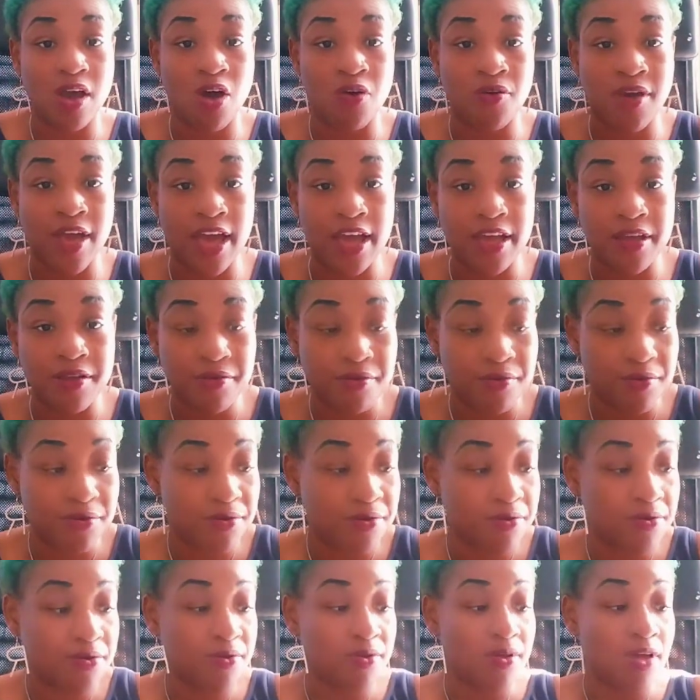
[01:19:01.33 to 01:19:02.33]
Okay?
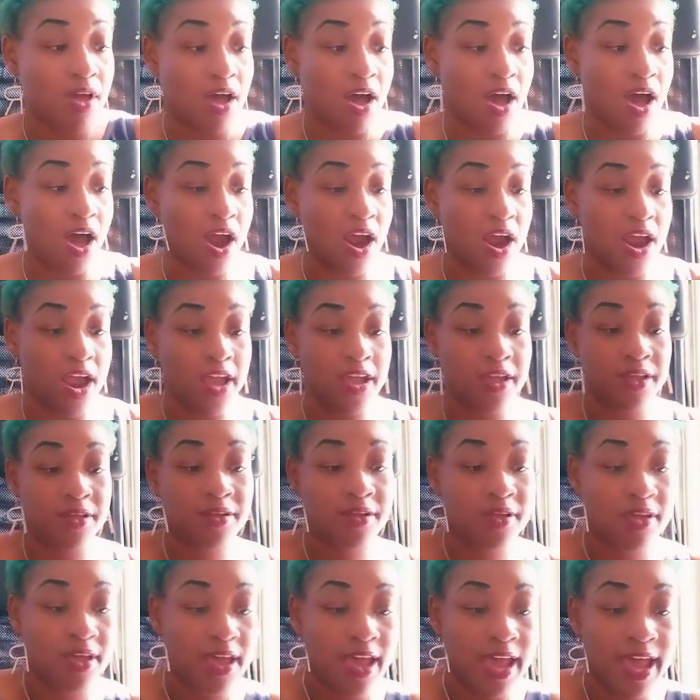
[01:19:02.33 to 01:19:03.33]
All
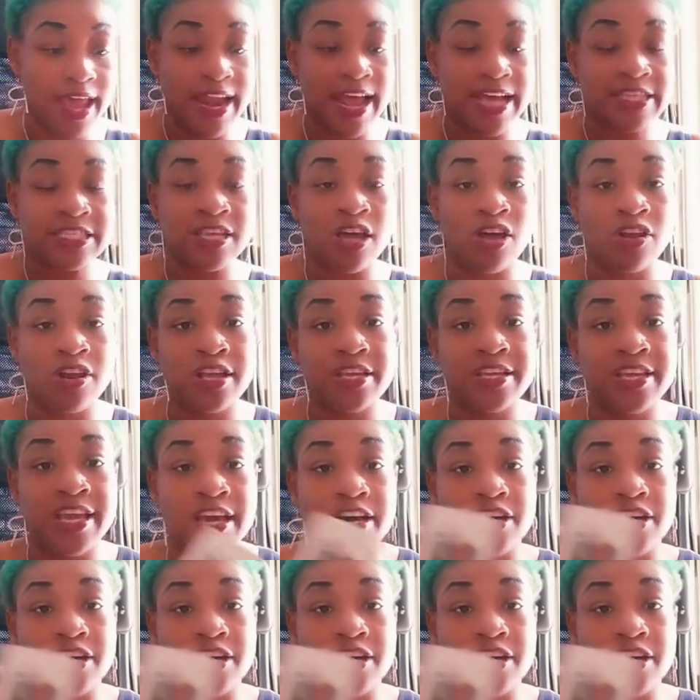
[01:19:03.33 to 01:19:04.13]
right? And that's on